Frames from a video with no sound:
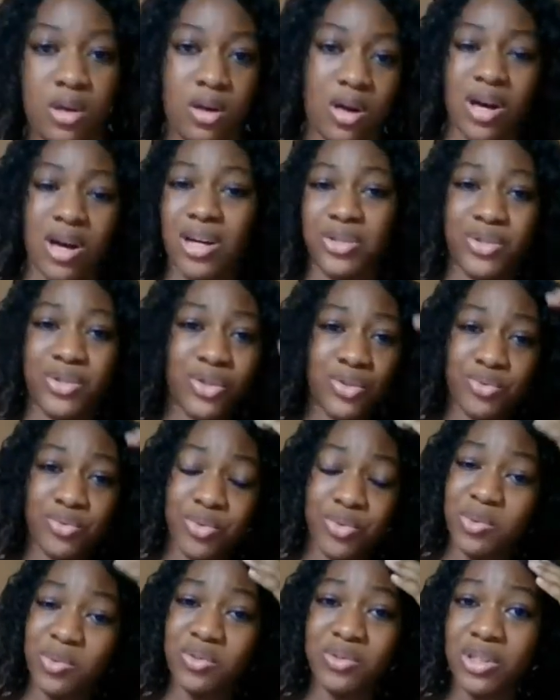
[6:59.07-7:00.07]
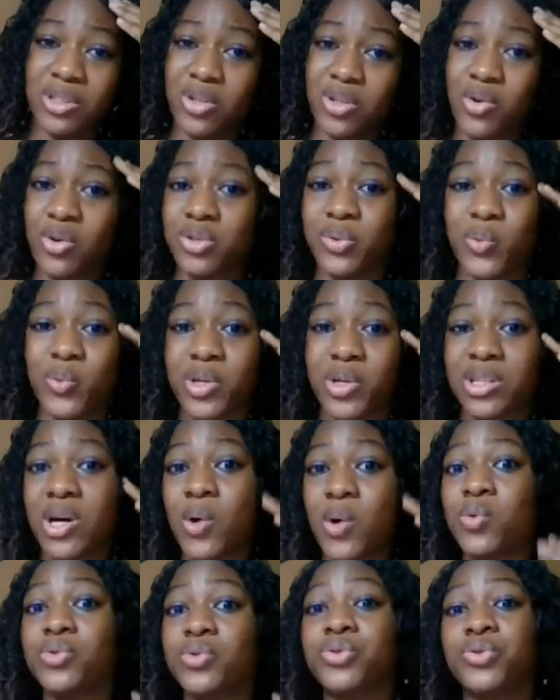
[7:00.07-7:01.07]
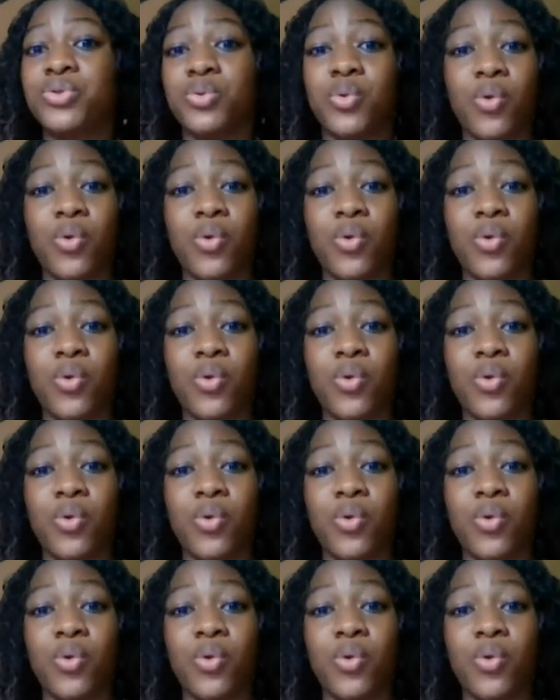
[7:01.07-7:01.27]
I just removed it because the weather was so